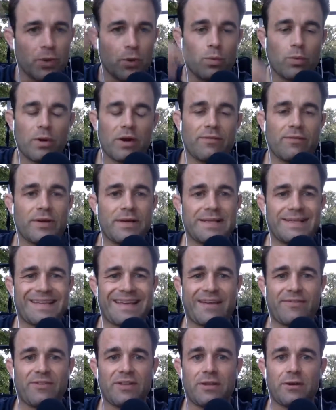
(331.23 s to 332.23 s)
wherever I didn't
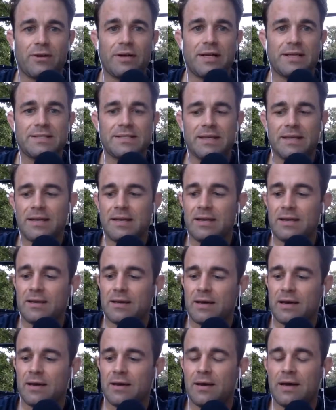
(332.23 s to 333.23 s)
have internet, and
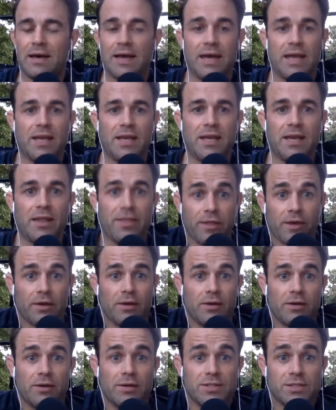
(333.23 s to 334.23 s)
I had nothing
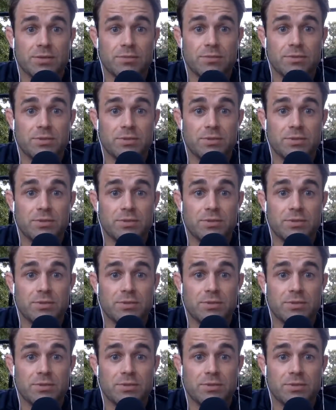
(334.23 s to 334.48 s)
because